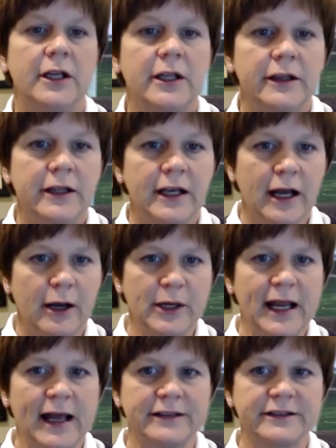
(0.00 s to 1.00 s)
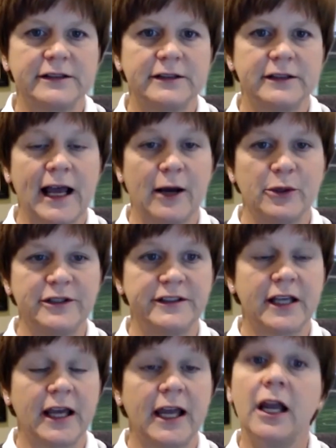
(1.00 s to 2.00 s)
Then I would
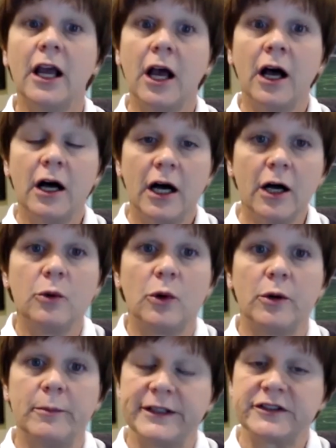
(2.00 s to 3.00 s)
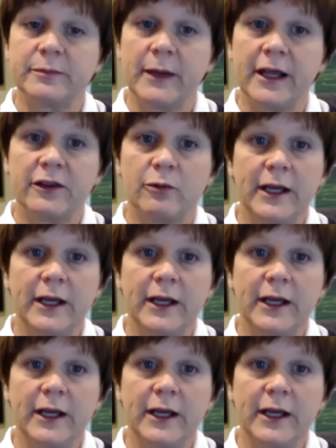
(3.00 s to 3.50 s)
say, oh, well, Ms. Smith, we